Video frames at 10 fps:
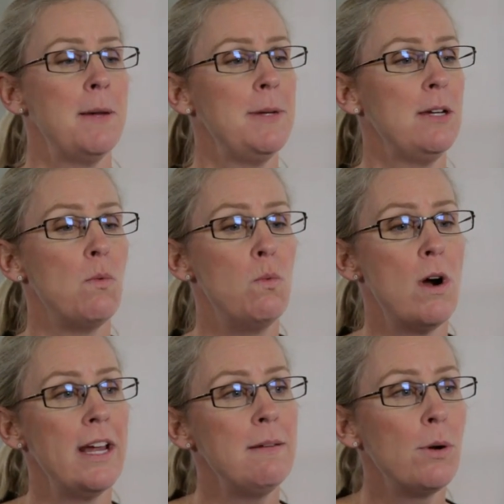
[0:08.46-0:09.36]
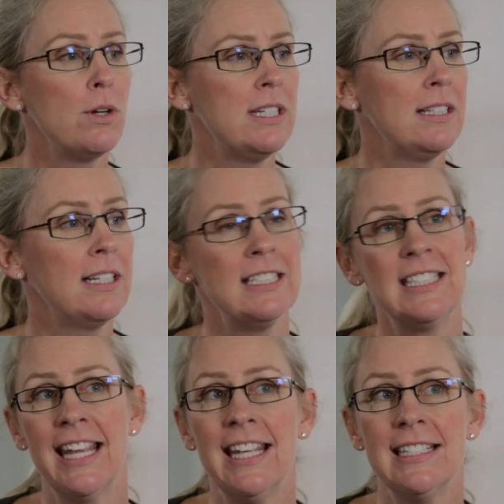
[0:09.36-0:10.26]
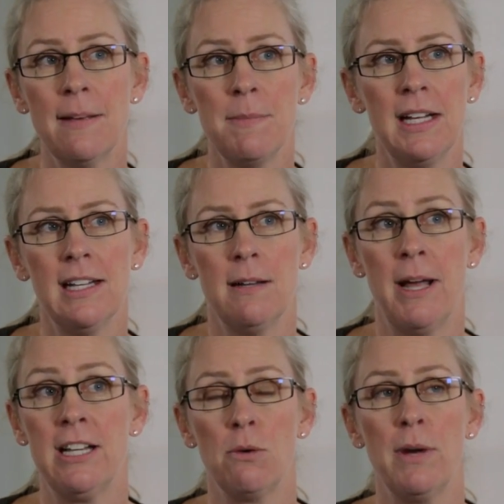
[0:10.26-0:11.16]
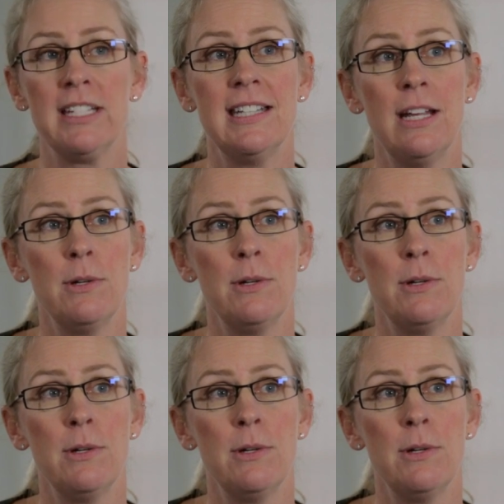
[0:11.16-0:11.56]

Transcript: Maybe one person can say something and it might not resonate